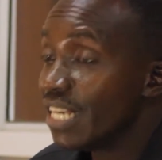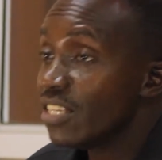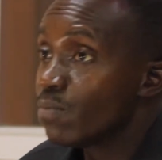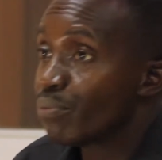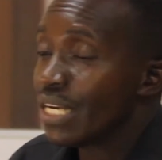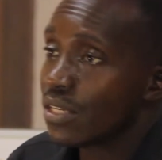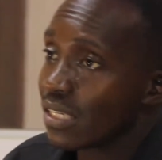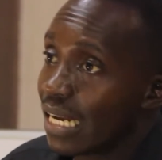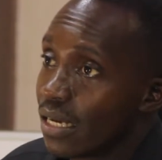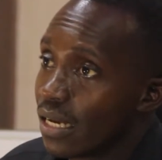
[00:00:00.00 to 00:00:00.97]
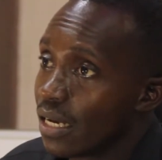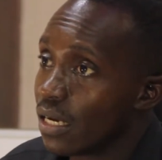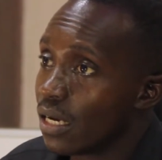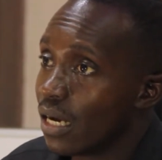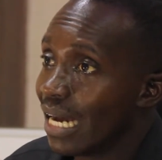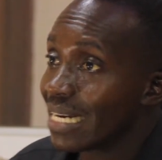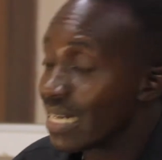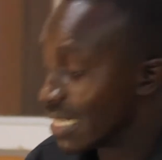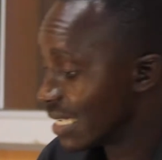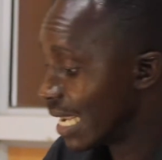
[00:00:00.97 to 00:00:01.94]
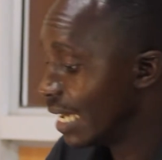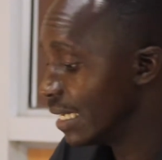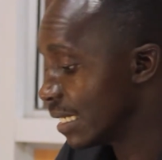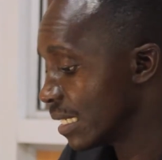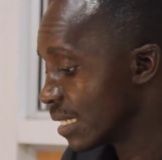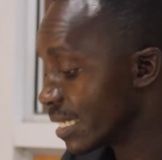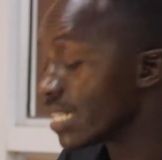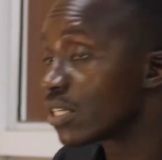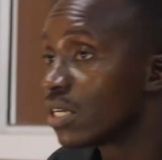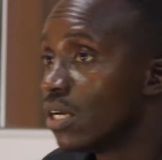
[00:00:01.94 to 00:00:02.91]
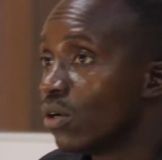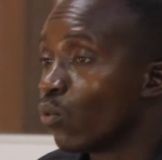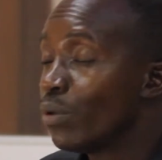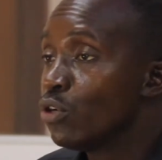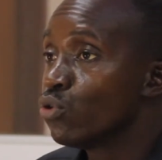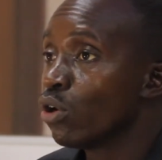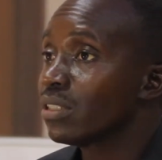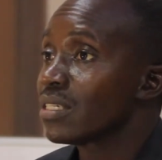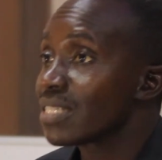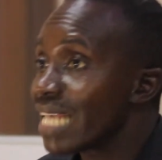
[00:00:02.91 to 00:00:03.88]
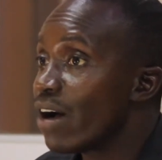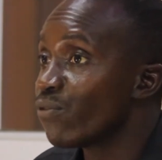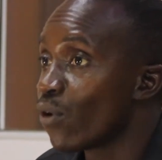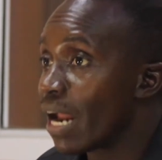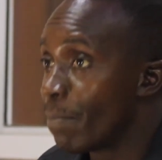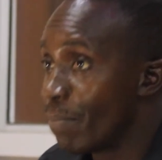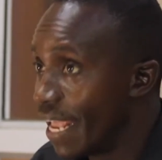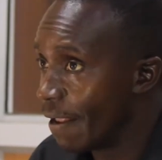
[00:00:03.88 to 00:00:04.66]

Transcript: This brings an understanding that we do not serve for a